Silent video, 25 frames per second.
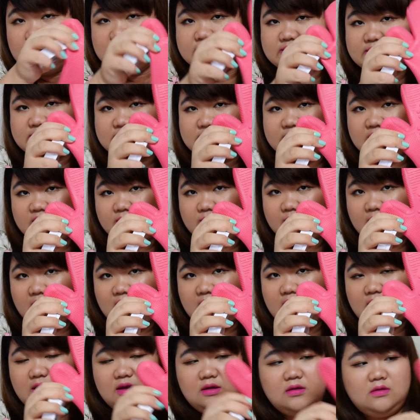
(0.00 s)

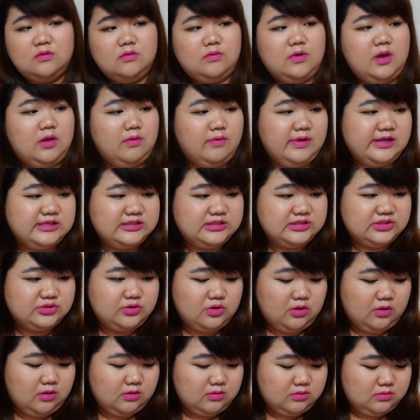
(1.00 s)
Sigma, wait, what is this
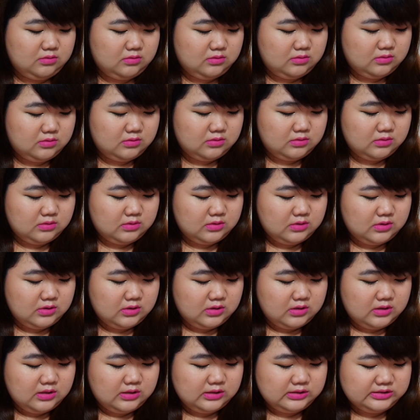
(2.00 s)
called?
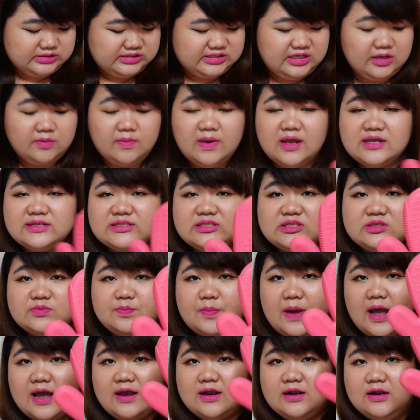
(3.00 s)
Sigma
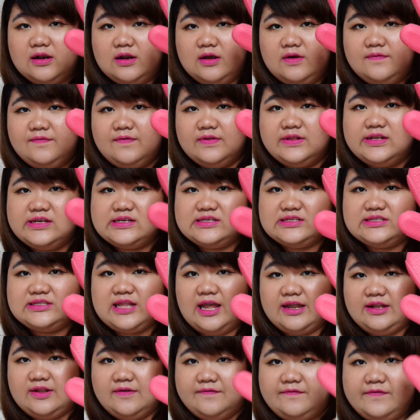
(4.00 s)
Spa glove. This is
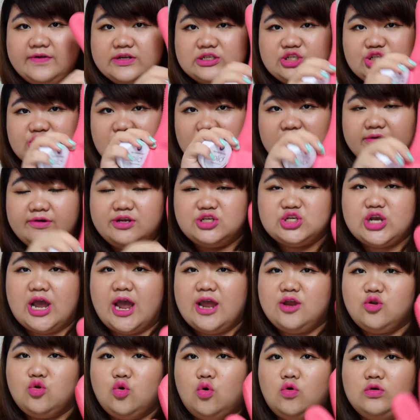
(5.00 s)
like the first generation.
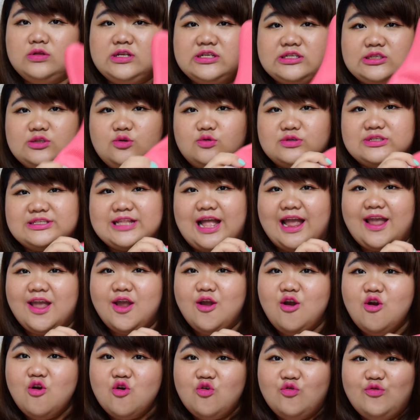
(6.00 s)
I know this looks like
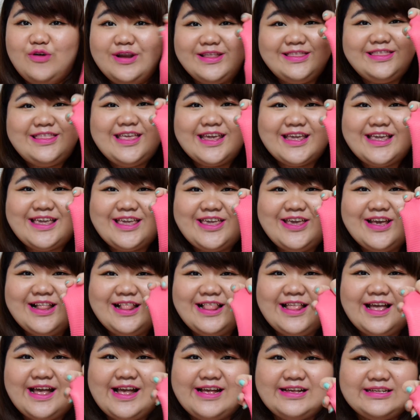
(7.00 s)

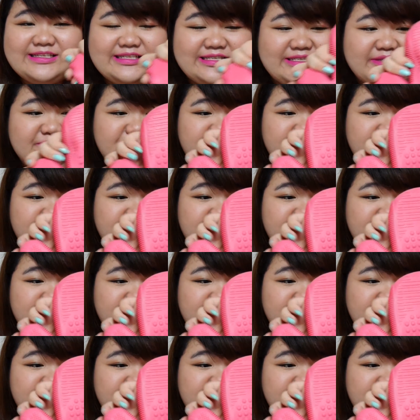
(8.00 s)
ridiculous,